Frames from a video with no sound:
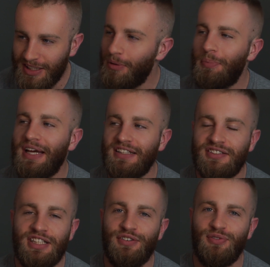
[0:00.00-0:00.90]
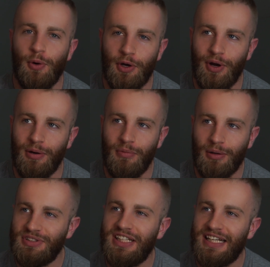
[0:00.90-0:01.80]
So let me paint the scene for you. I'm,
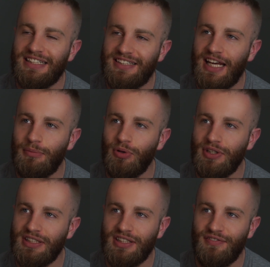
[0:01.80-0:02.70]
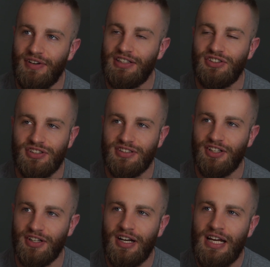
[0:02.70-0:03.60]
I'm sitting at a table in this convention
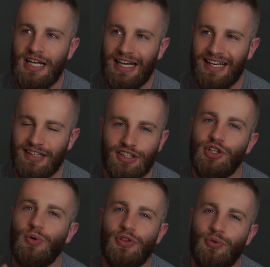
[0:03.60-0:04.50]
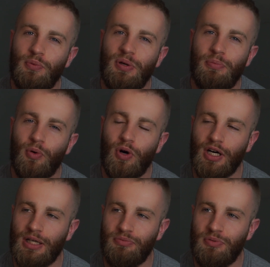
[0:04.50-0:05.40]
center, and like two or three people
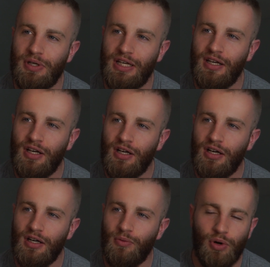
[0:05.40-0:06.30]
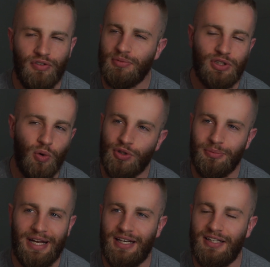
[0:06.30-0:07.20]
walk up to me. Uh, one of them's an older
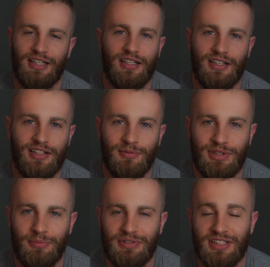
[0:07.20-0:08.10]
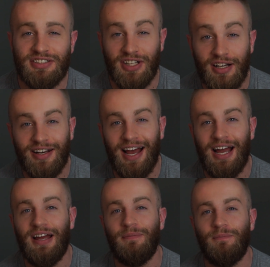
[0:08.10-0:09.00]
man. He comes up and says, "Son,
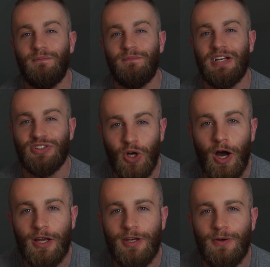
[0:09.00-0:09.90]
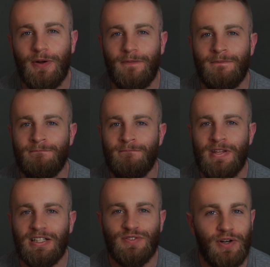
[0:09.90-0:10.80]
I I saw you, and
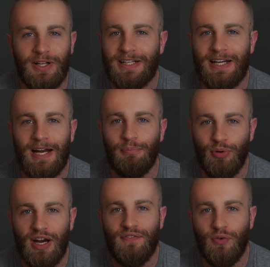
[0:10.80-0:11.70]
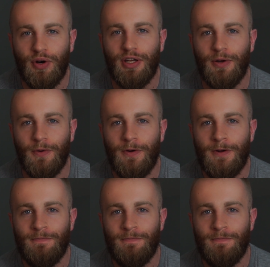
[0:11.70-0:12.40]
I just felt like I gotta pray for you.